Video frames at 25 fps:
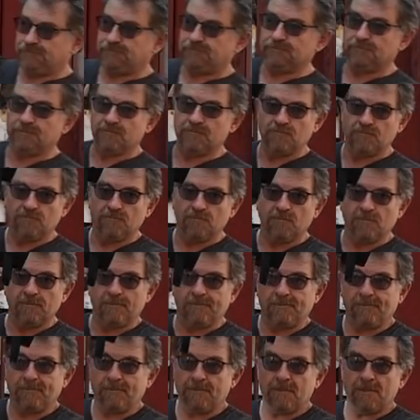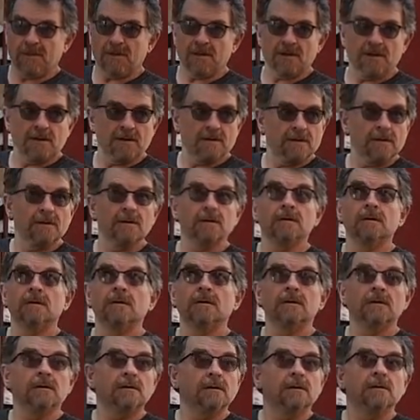
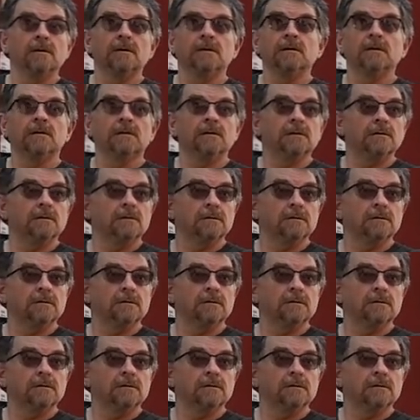Nothing is said.